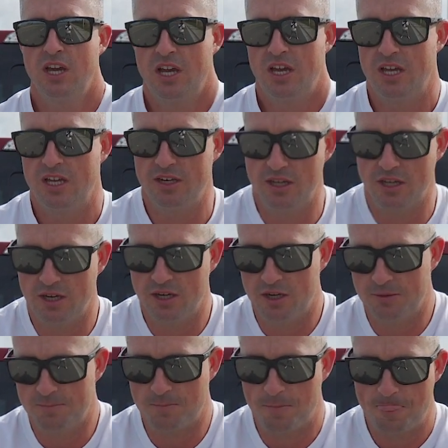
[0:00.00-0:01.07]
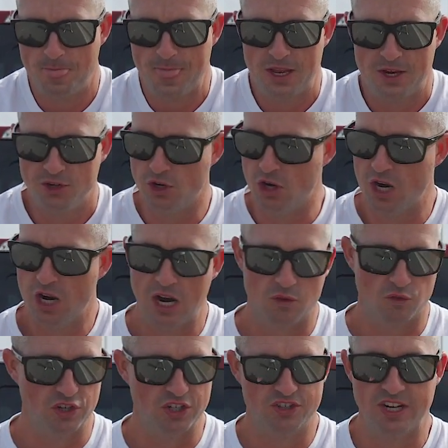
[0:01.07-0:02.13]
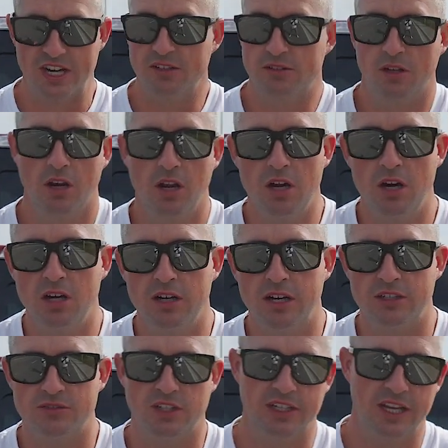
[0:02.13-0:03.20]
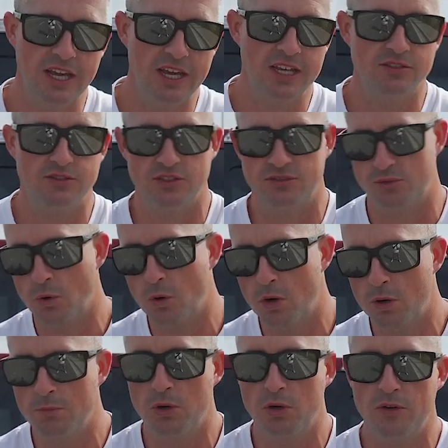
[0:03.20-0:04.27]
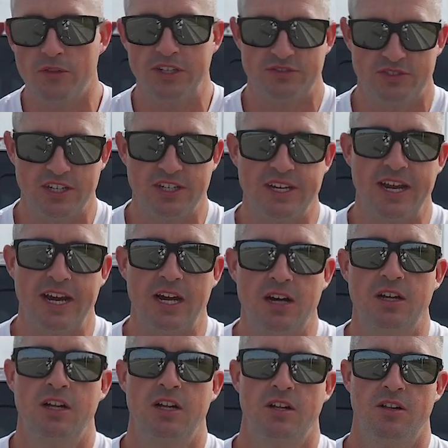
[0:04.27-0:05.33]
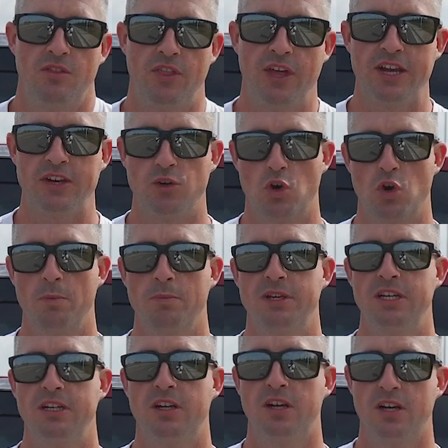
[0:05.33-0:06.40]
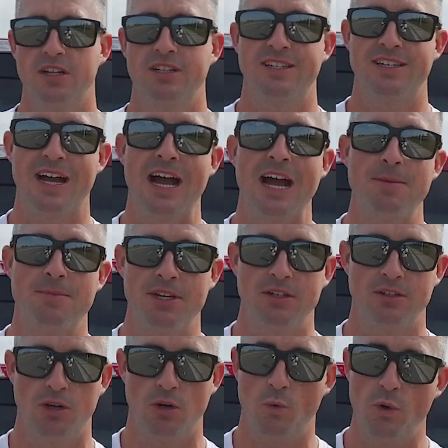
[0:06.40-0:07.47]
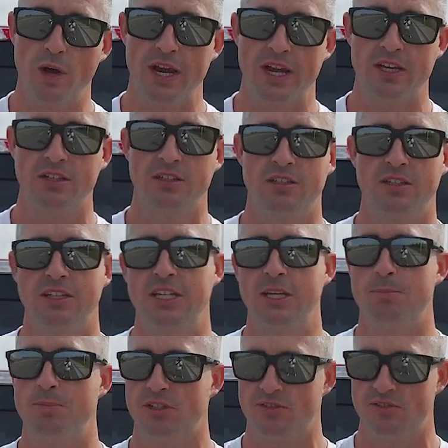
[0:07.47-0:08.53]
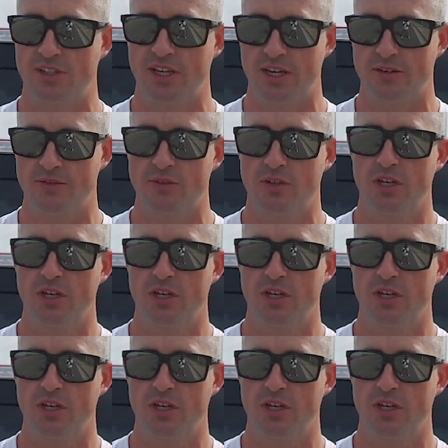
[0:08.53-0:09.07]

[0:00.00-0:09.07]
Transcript: And, you know, I reached out to Lund. I was like, hey, is this normal? And they said, yeah, they normally cut timing away to keep it safe.